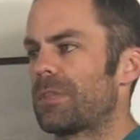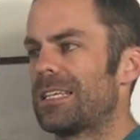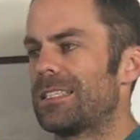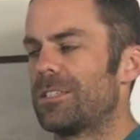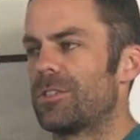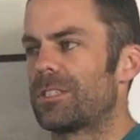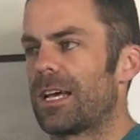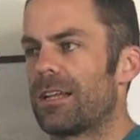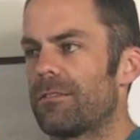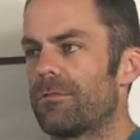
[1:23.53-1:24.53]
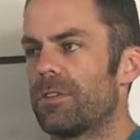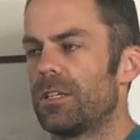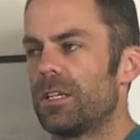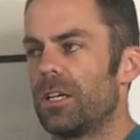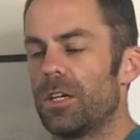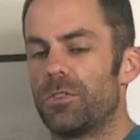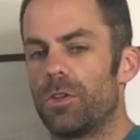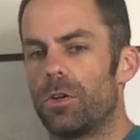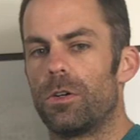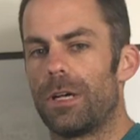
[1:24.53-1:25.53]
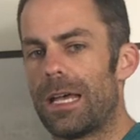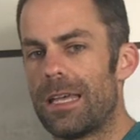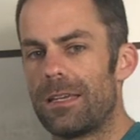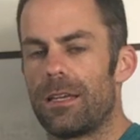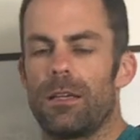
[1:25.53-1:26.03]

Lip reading: Is it just kind of a dull ache?